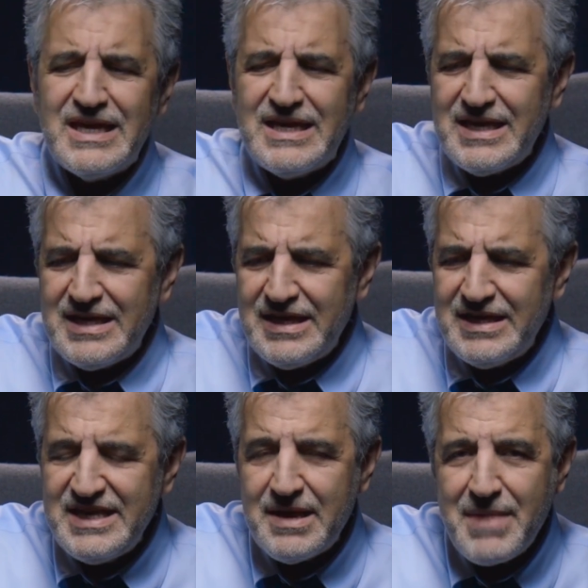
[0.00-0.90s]

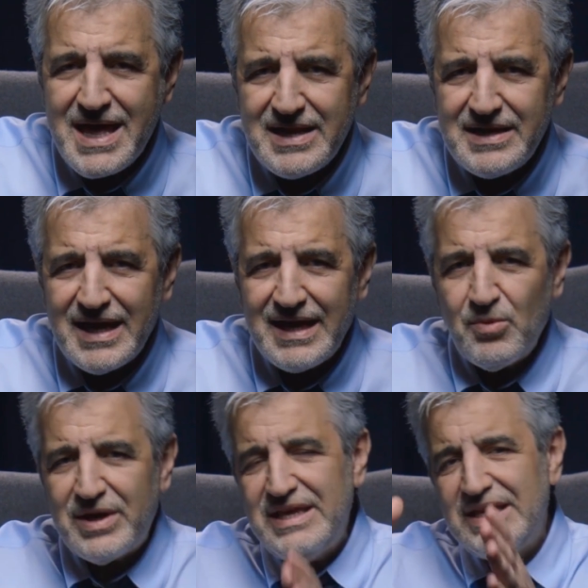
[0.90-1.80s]
in Yemen and
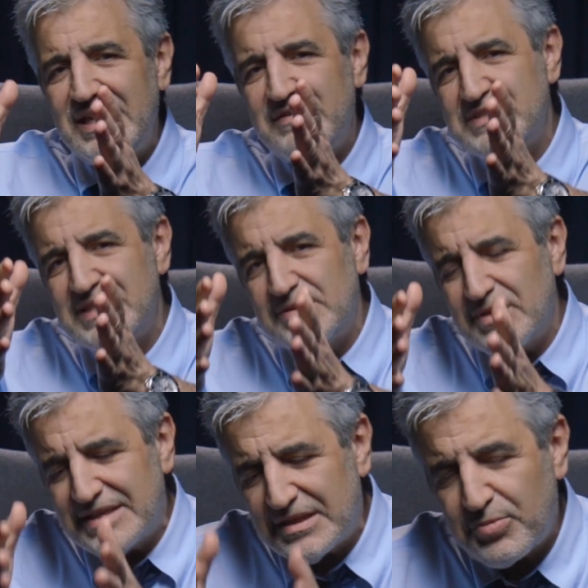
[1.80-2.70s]
where he gives
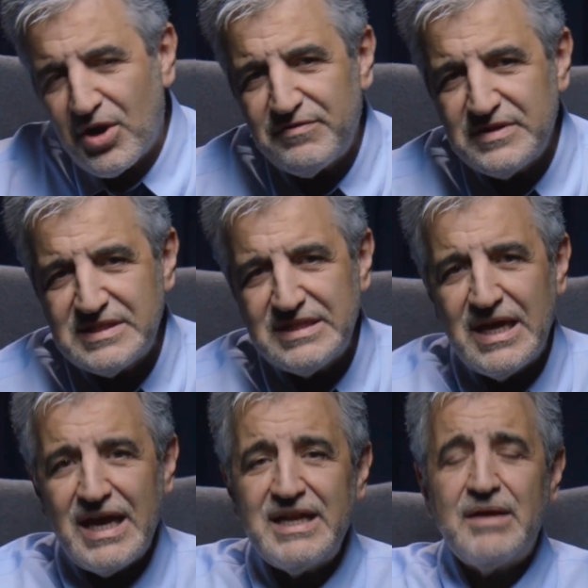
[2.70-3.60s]
that prophecy,
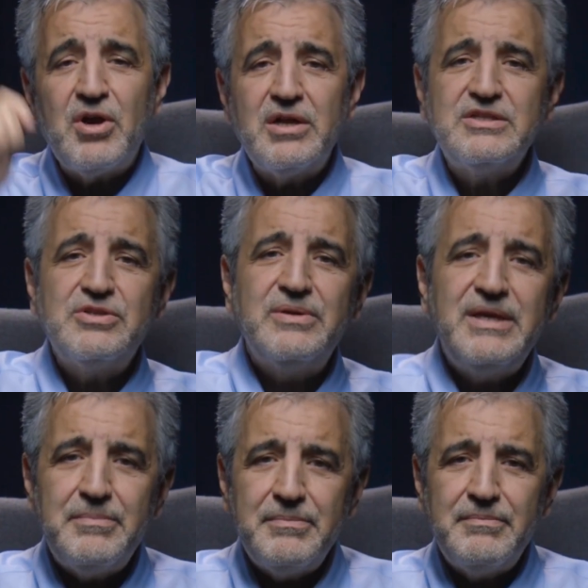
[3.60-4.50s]
and I brought it to
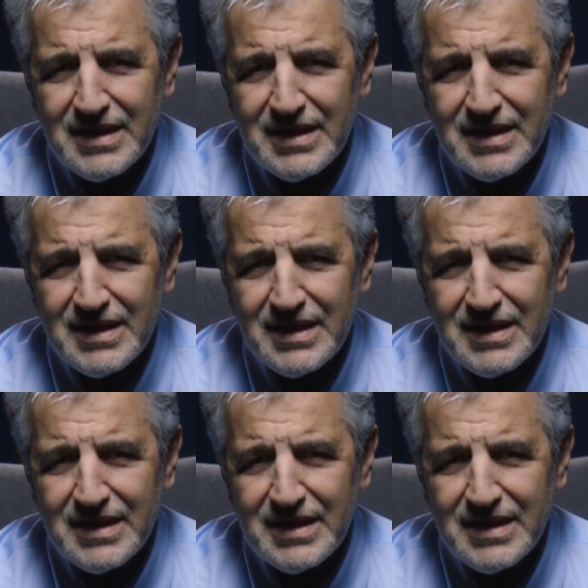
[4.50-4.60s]
him.